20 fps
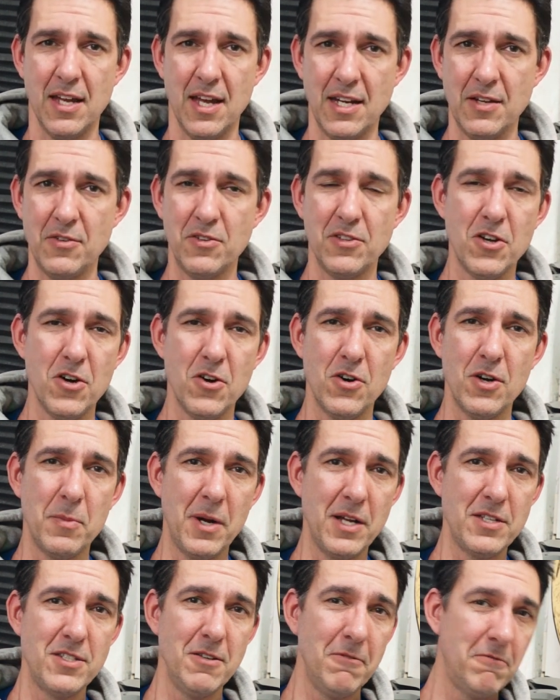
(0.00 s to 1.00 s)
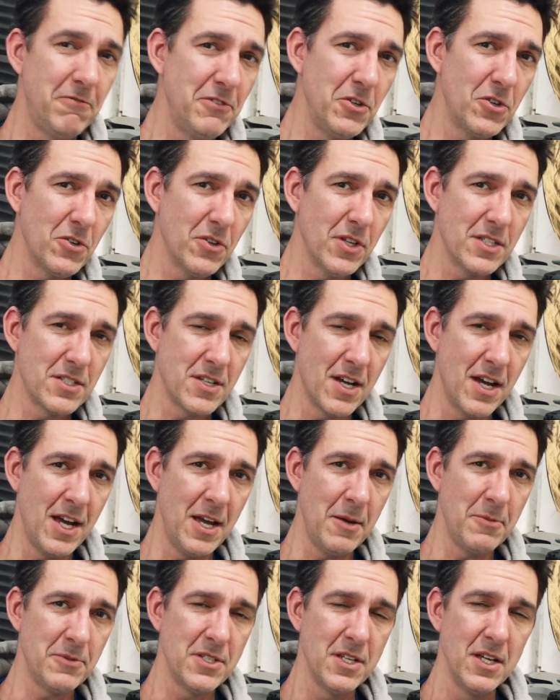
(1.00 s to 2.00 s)
And even though it might seem futile at
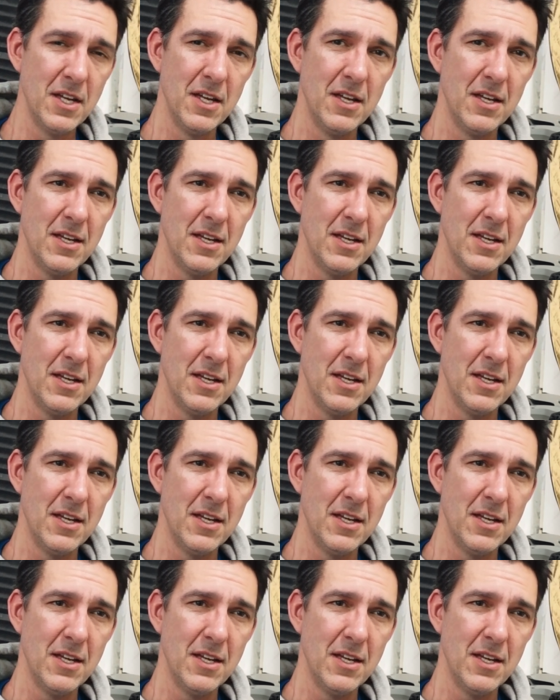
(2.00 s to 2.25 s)
times,